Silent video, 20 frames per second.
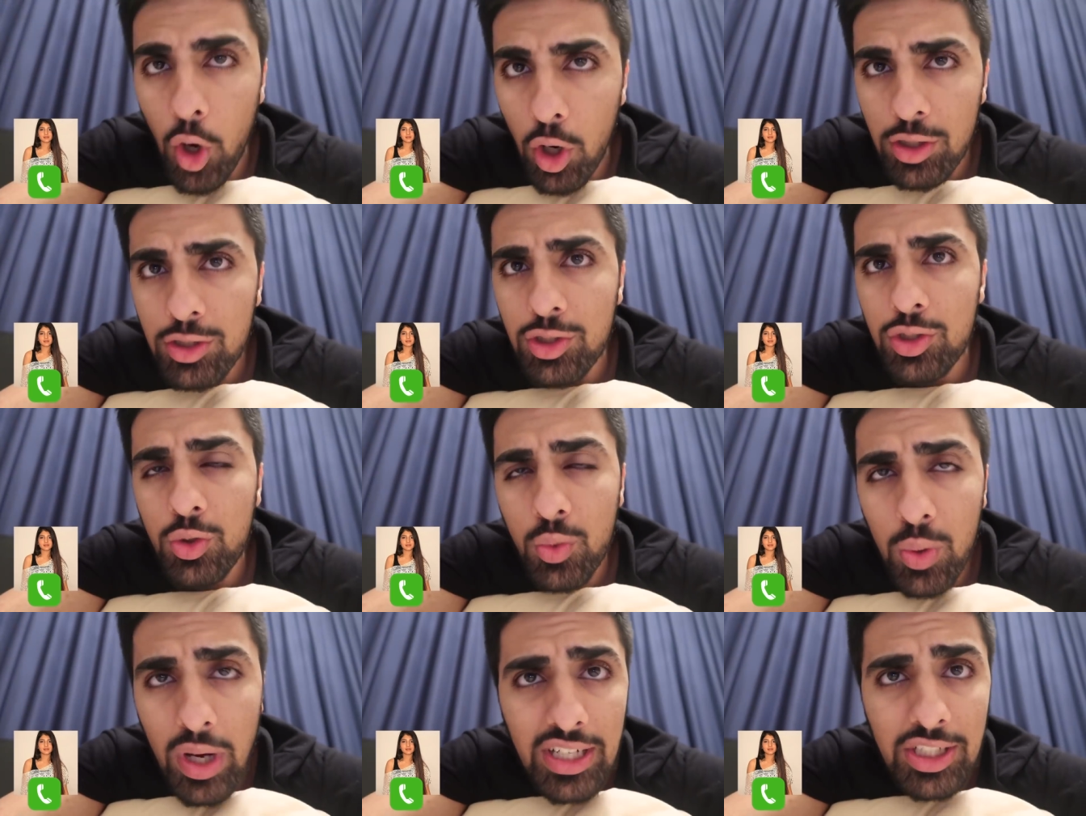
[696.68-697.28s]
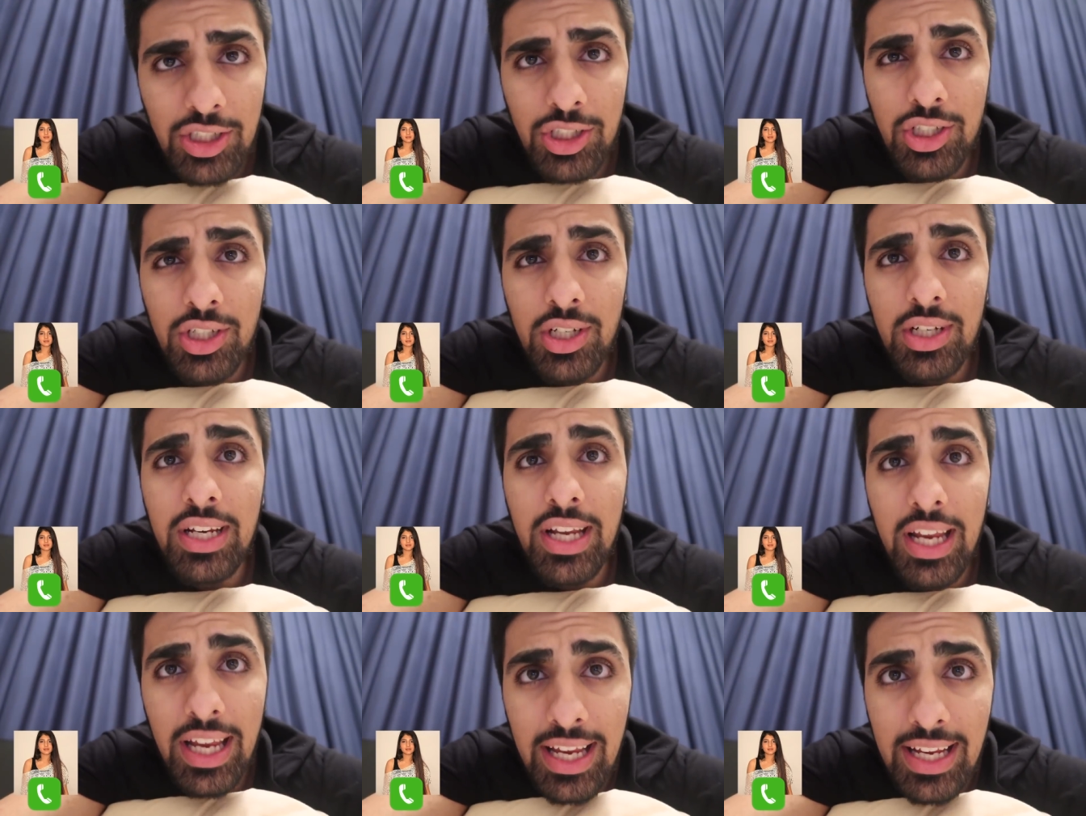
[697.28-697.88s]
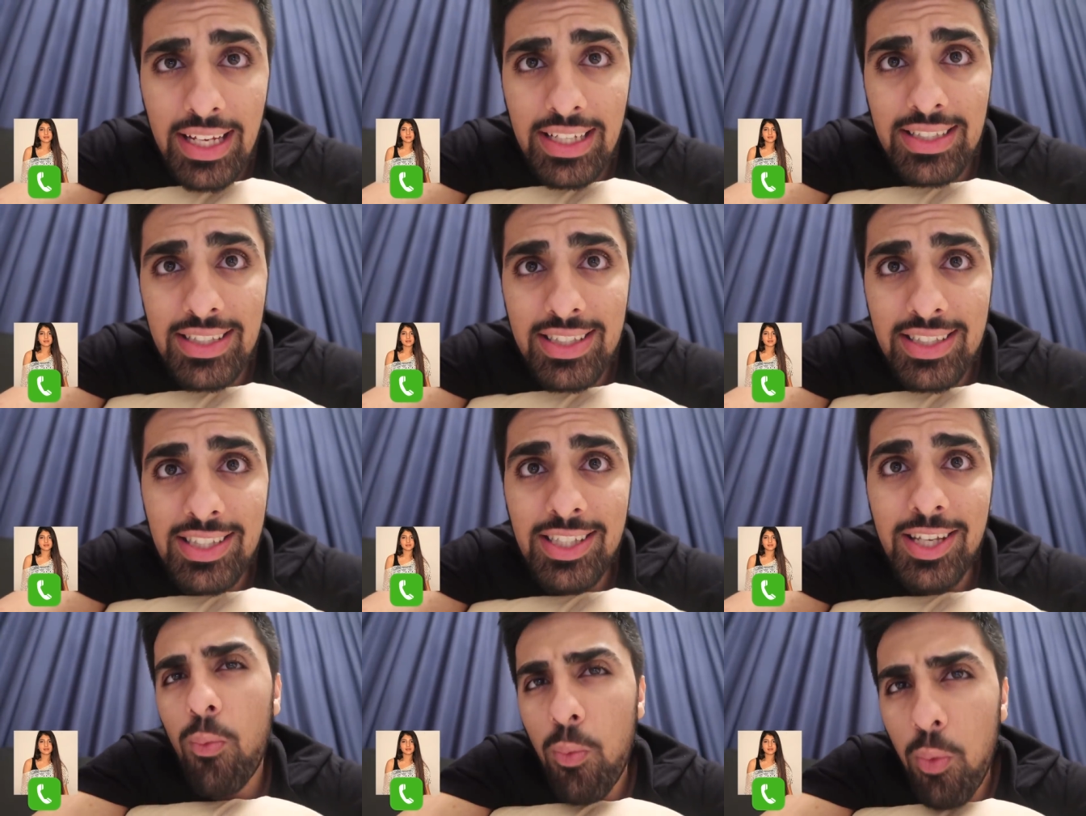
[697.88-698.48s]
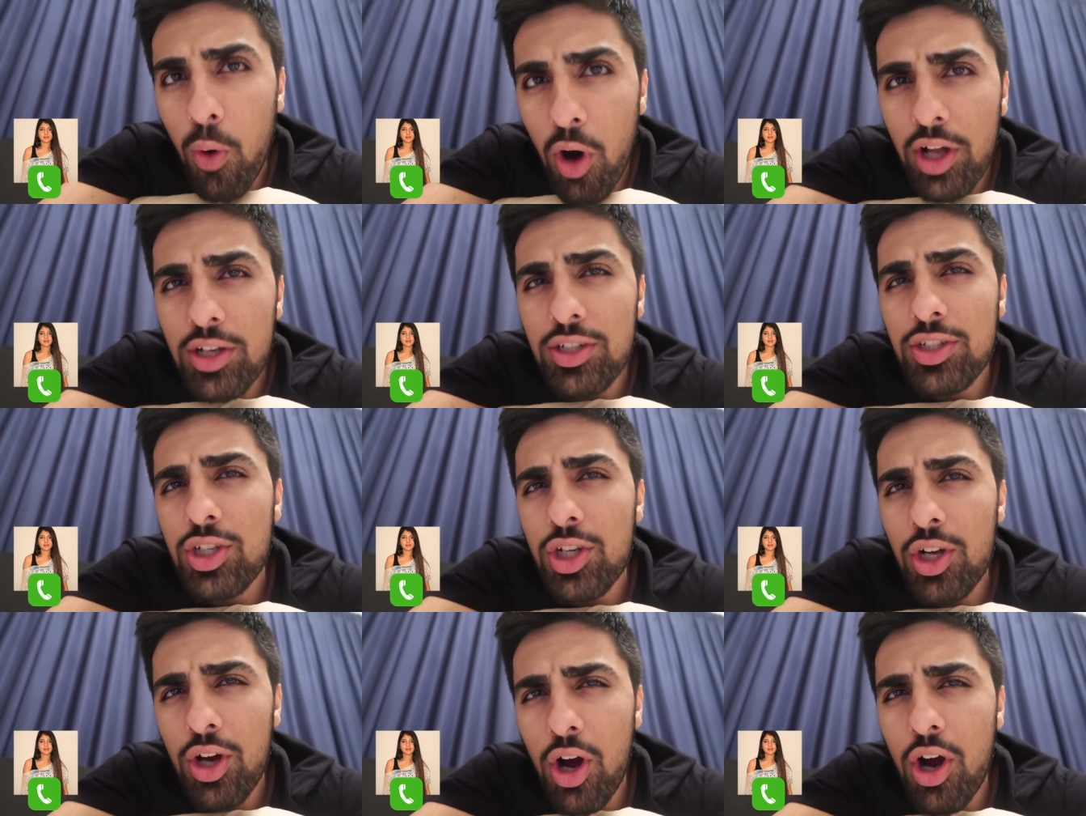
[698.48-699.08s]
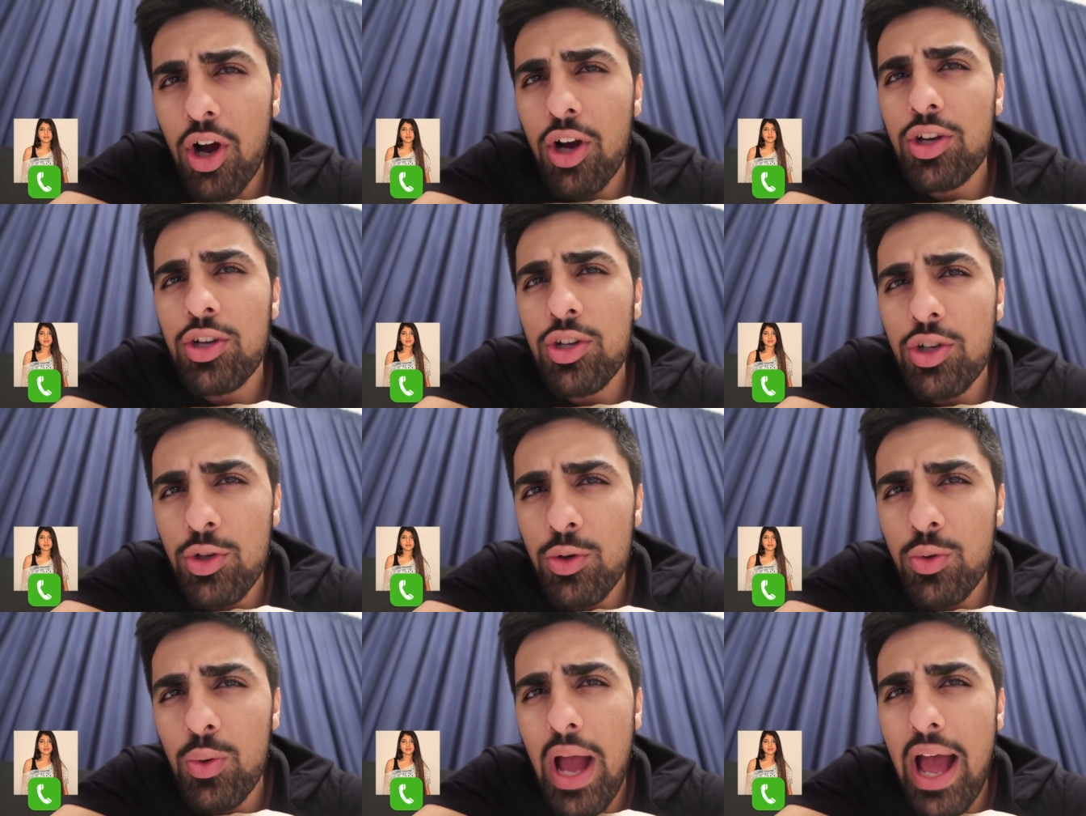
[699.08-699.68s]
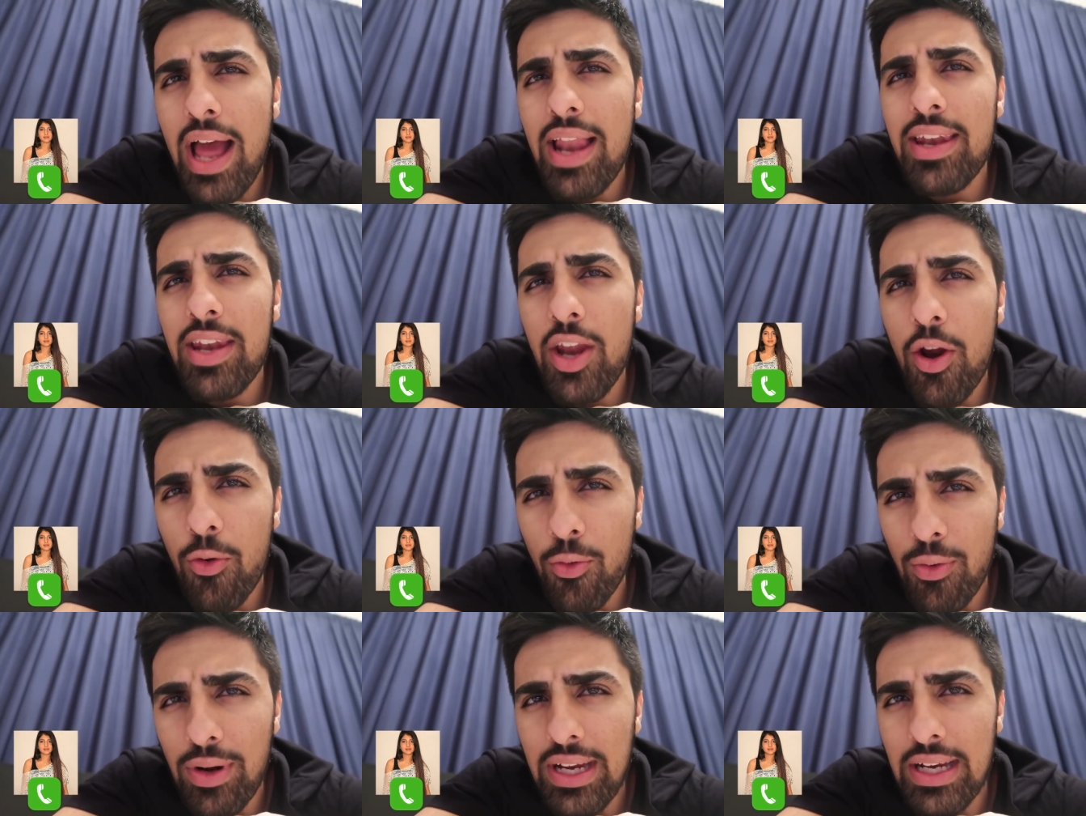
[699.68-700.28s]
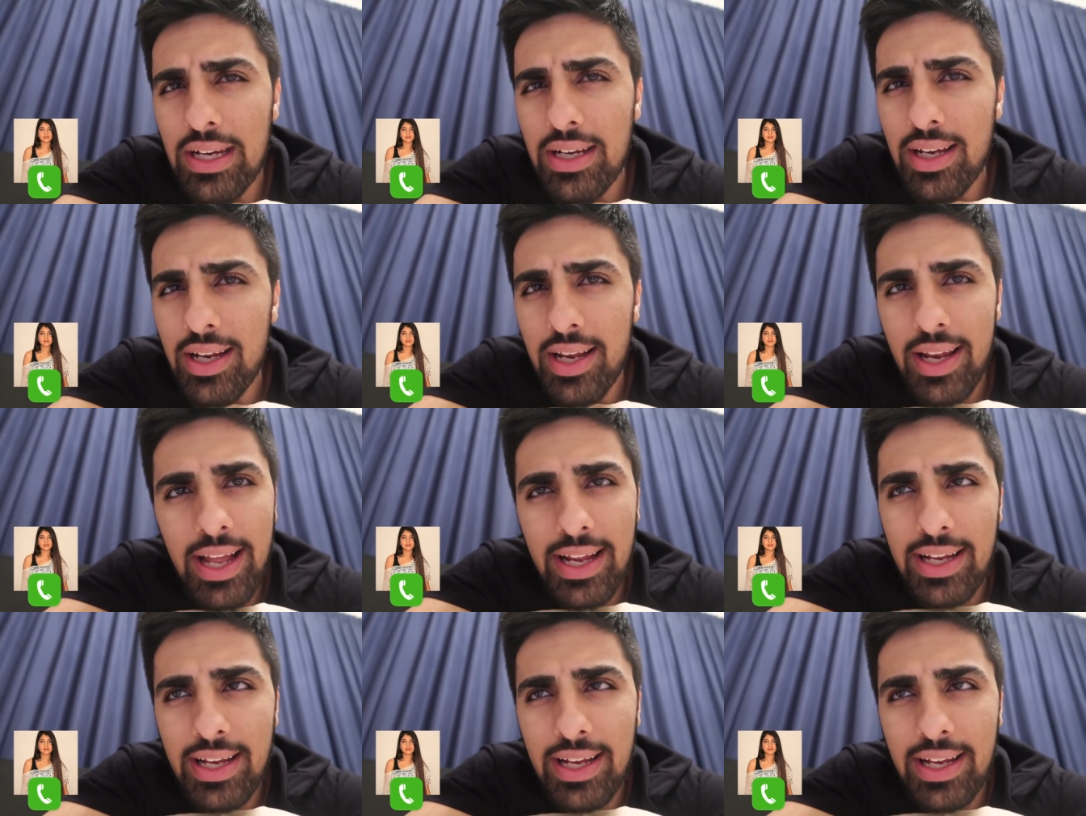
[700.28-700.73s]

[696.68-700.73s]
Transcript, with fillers: first question is, what are you and Nareen?